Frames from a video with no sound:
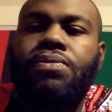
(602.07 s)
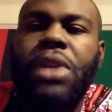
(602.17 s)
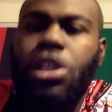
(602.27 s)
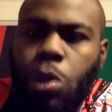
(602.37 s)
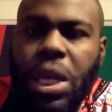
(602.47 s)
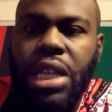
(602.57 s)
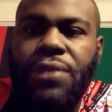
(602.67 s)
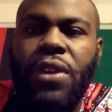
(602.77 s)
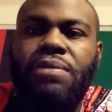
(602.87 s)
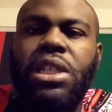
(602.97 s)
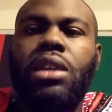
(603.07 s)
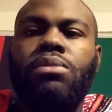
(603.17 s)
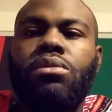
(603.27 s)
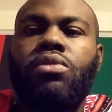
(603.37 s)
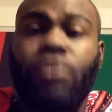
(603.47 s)
in
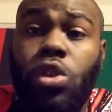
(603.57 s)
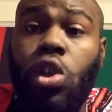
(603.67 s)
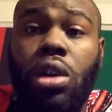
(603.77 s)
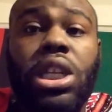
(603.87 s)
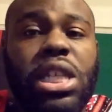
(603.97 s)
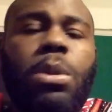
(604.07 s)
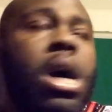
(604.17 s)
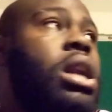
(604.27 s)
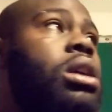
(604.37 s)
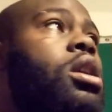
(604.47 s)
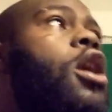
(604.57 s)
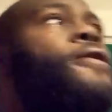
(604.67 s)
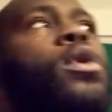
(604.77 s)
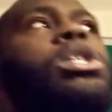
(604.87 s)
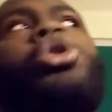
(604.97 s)
2015. Real talk, let's keep it 100.
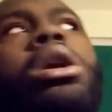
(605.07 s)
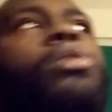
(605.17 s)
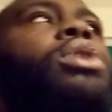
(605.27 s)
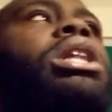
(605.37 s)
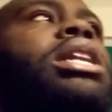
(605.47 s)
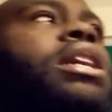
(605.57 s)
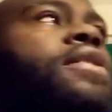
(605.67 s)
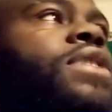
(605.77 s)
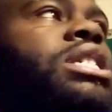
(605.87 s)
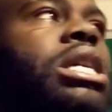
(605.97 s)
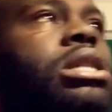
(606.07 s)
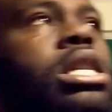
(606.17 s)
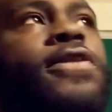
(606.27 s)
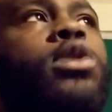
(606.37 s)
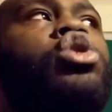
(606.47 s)
Folks are trying to relive the
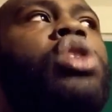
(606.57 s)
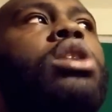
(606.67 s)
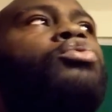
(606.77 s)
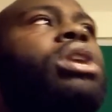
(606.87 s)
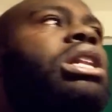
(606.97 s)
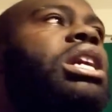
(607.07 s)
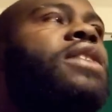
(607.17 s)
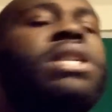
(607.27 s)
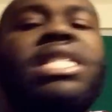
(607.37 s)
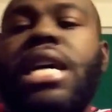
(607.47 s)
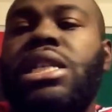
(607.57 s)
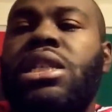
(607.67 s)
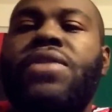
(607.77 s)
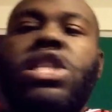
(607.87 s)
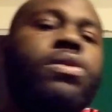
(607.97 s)
60s. Folks are trying to relive the tactics
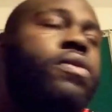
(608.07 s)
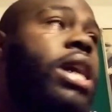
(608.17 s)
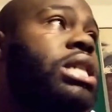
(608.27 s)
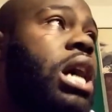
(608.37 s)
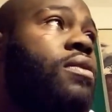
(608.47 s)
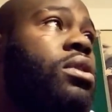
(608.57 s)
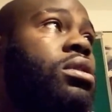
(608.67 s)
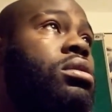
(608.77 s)
of the civil rights era.